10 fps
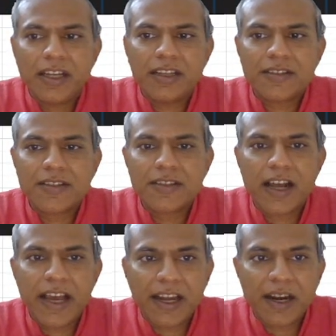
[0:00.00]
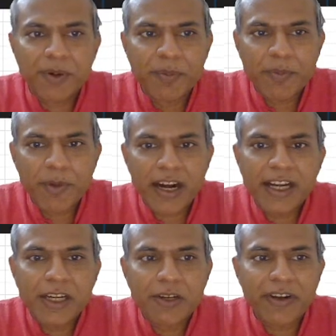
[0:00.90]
yeah, this is the diagram remember I need